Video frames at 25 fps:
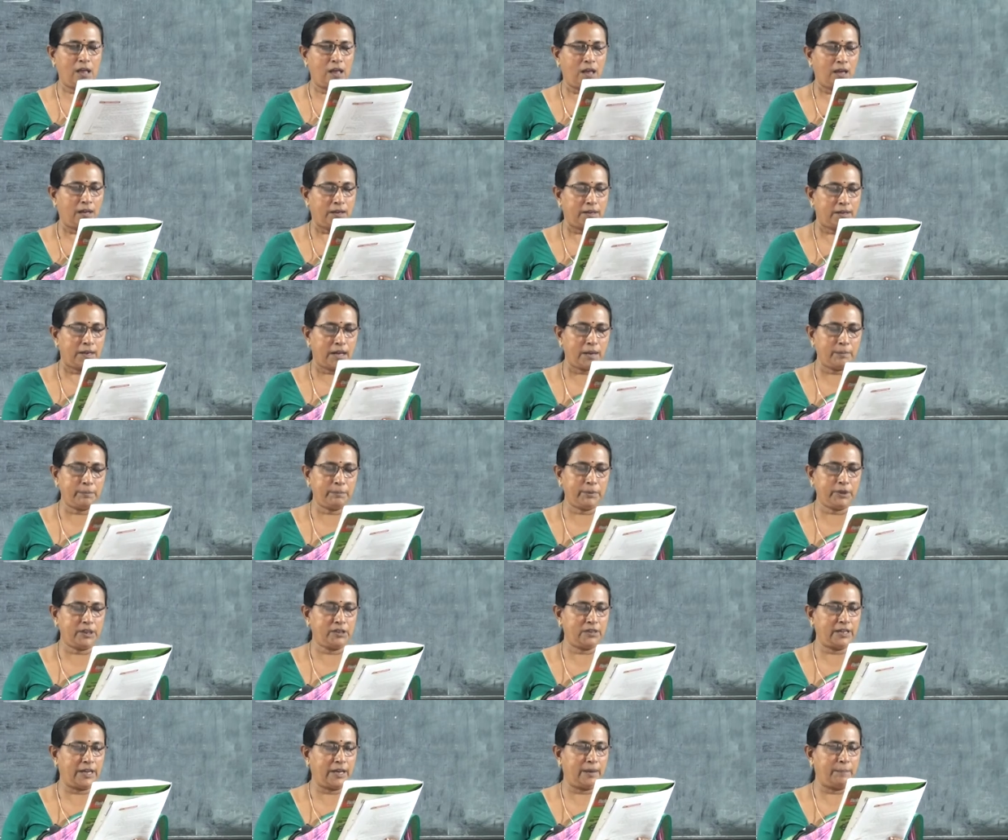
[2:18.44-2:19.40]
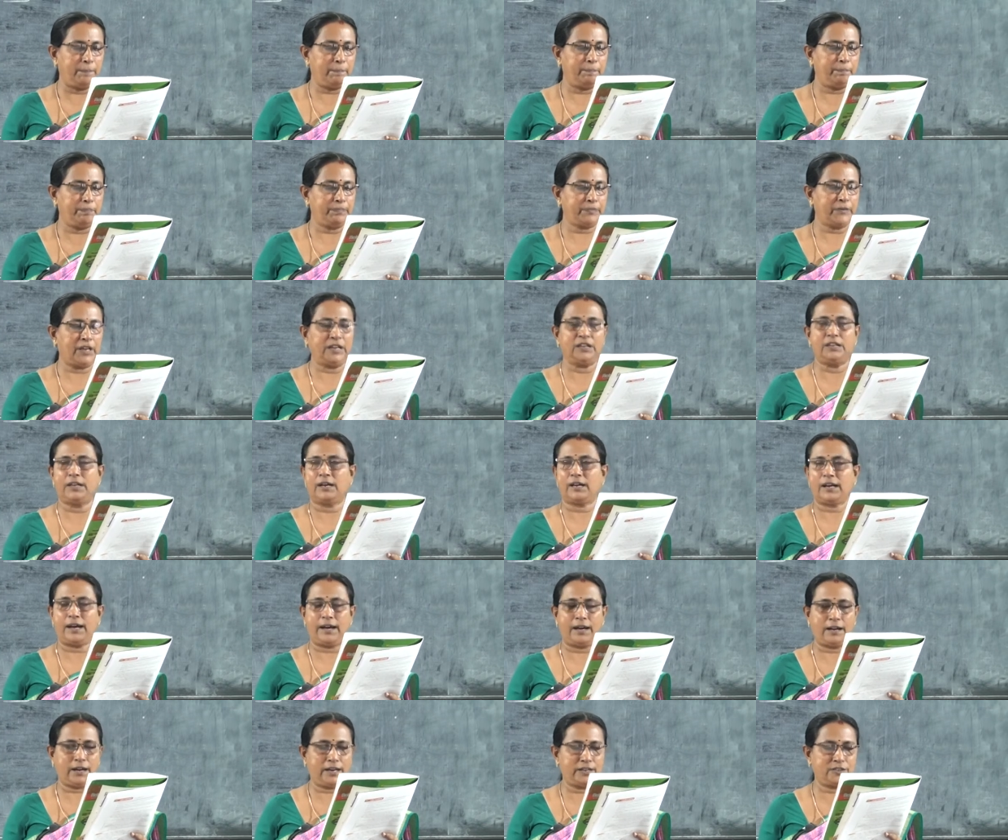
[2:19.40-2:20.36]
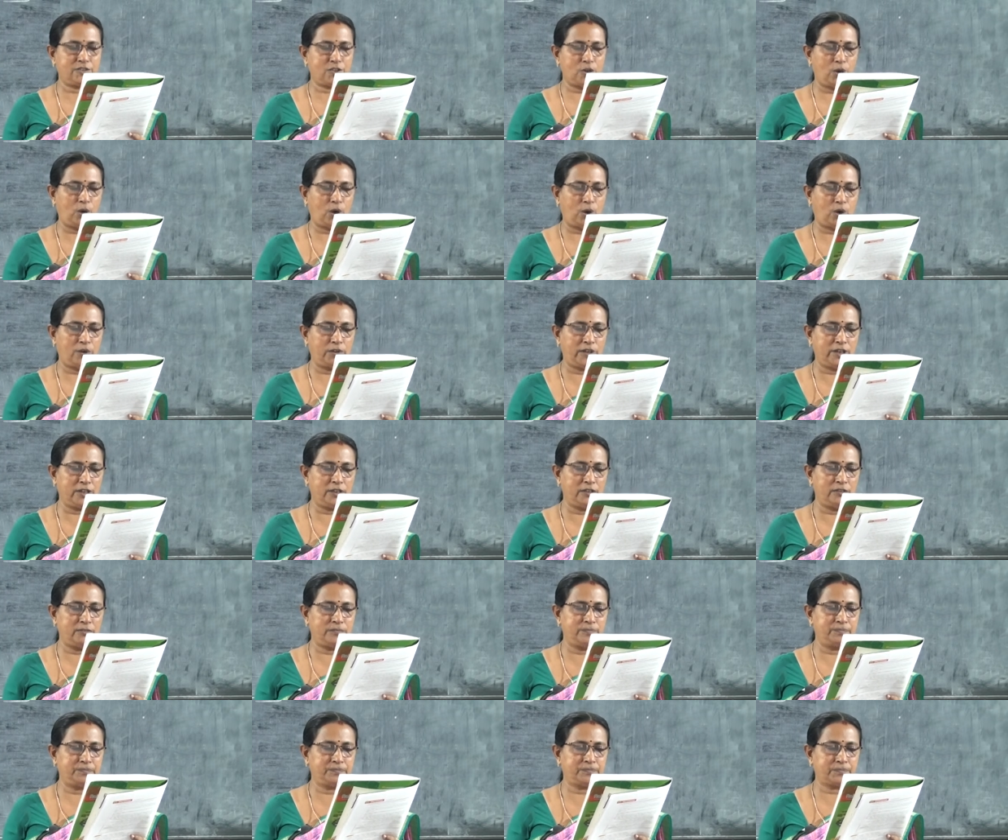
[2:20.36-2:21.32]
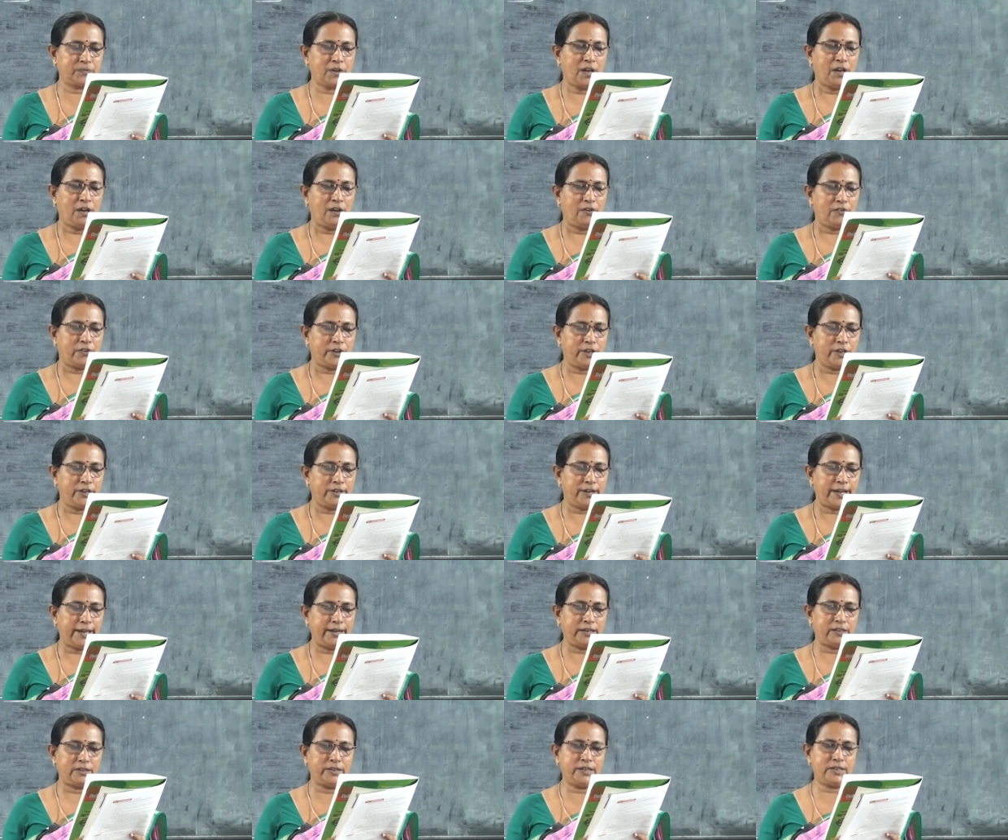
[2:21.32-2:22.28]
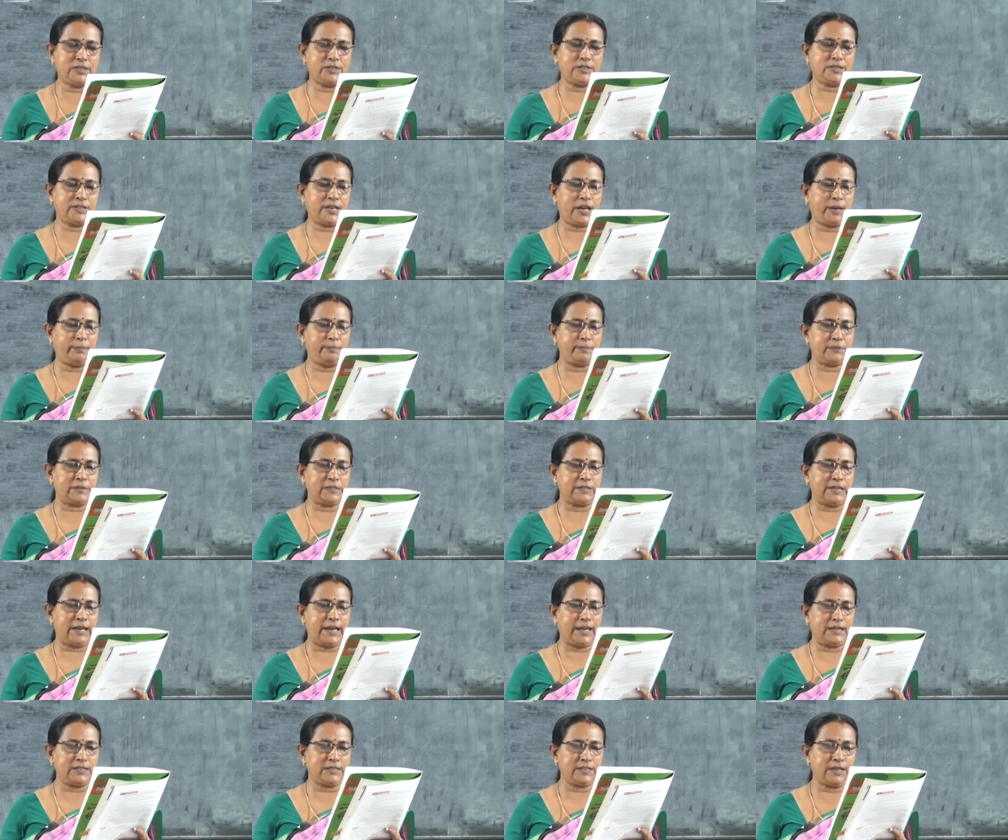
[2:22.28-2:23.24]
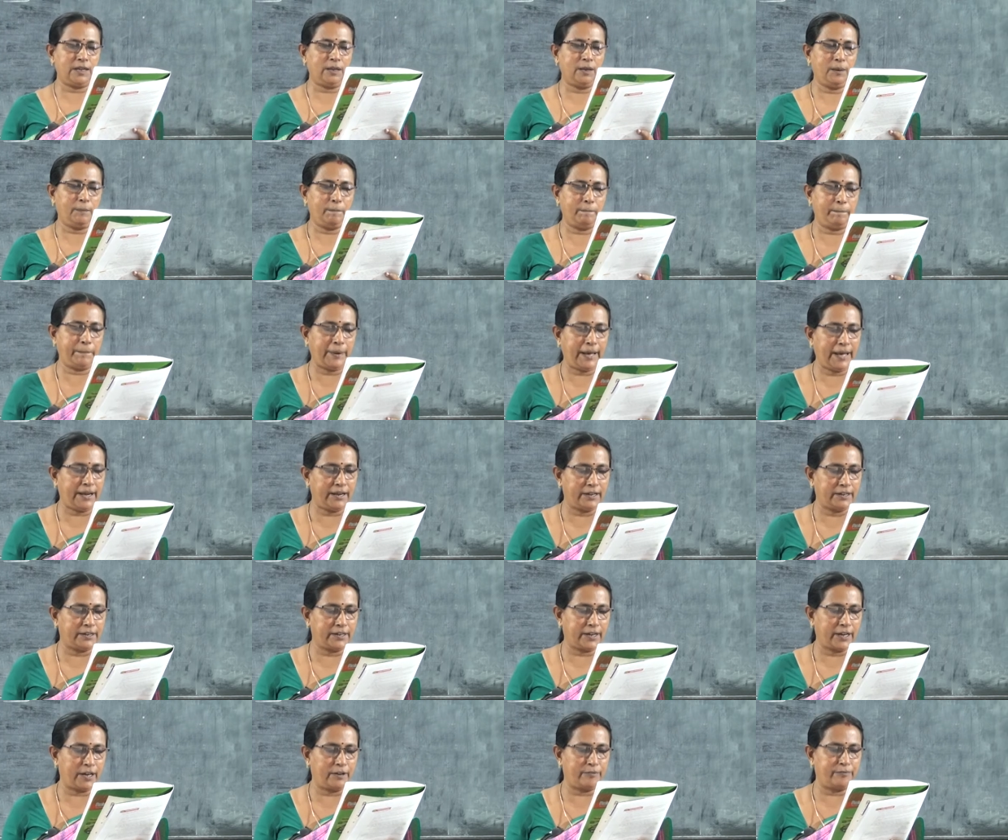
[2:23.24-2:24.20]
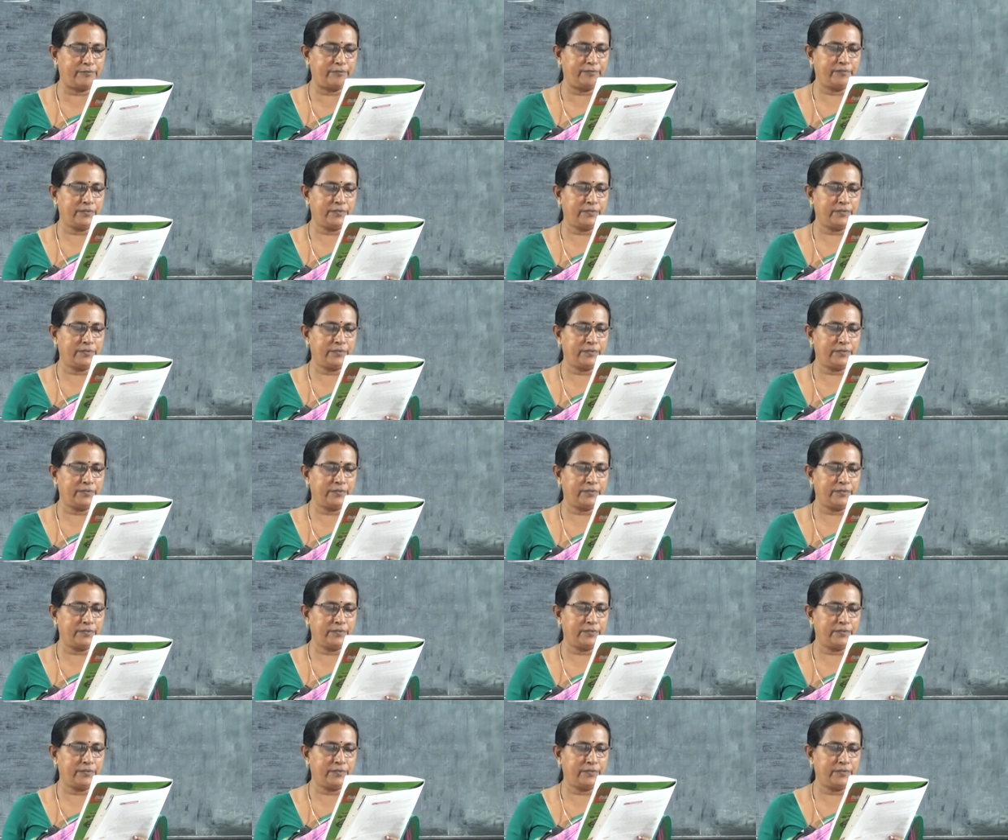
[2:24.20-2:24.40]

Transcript: Number them in the correct order. Rewrite the steps as a paragraph.